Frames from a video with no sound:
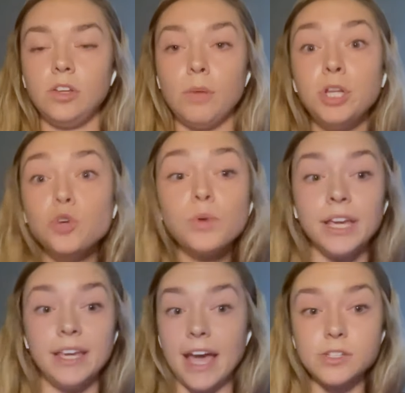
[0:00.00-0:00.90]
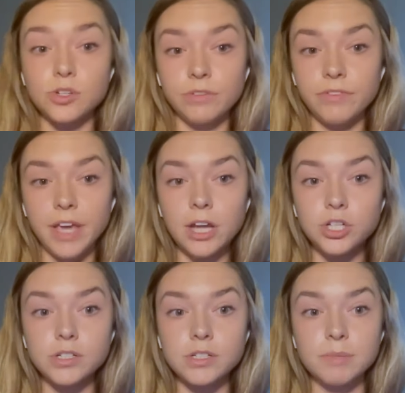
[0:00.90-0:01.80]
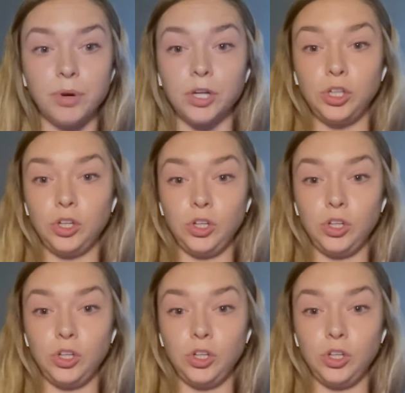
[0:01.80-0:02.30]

I mean, you can get certifications, but